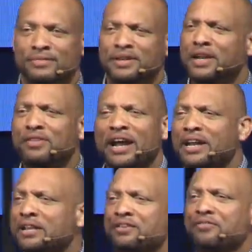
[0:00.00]
never
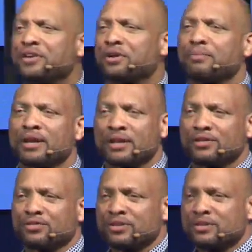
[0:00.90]
had any fear of being
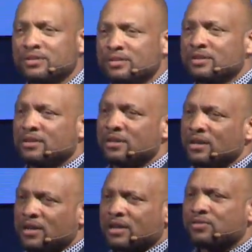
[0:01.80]
injured.
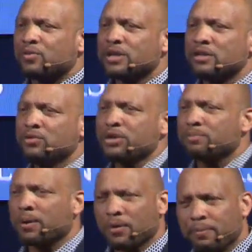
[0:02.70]
Because when you in
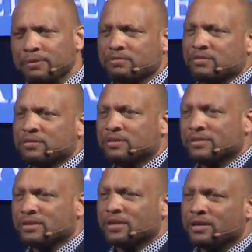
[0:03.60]
purpose
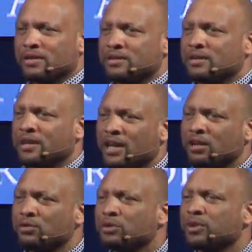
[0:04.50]
and
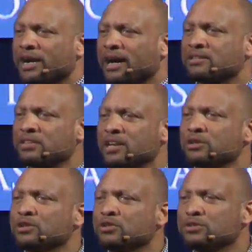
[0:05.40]
you do what God
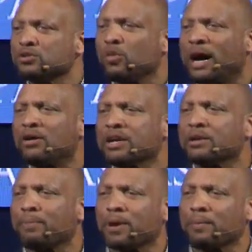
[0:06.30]
tells you to do while
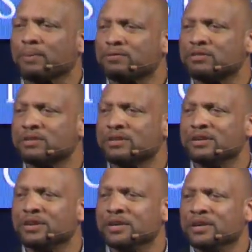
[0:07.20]
in purpose,
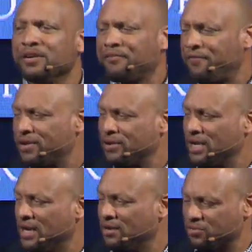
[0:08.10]
fear
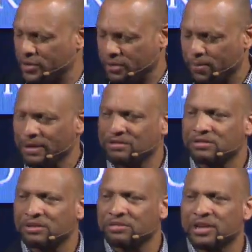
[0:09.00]
leaves when the
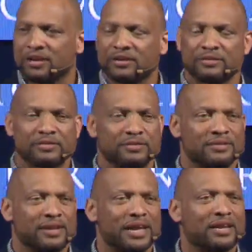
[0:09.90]
presence is there.
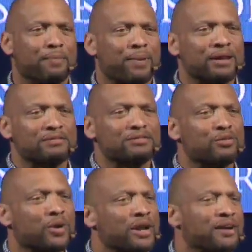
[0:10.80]
And the presence
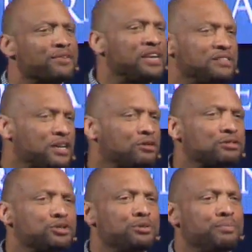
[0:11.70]
of wherever
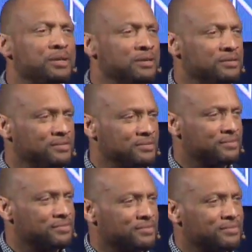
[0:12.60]
tells you to be.
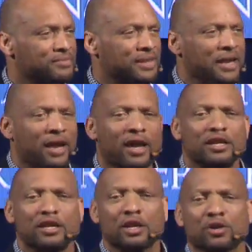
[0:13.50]

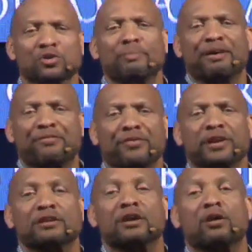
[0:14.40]
And you, my
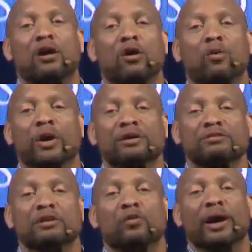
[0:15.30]
friend, don't always
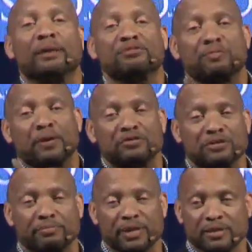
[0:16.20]
know where I'm supposed
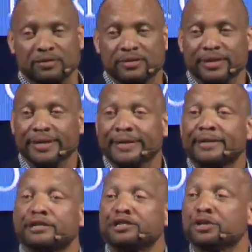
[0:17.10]
to be.
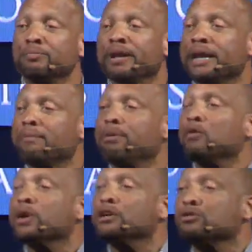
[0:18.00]
Because you may not be
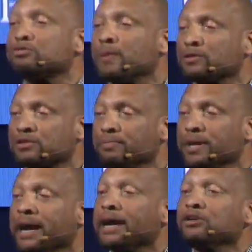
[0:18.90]
where you're supposed to
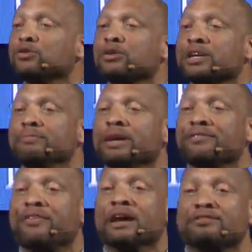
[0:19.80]
be. How you gonna give me
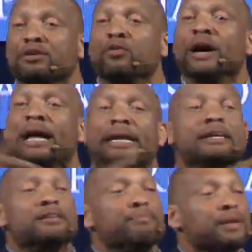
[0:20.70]
advice on where I
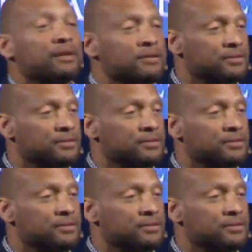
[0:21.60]
need to be?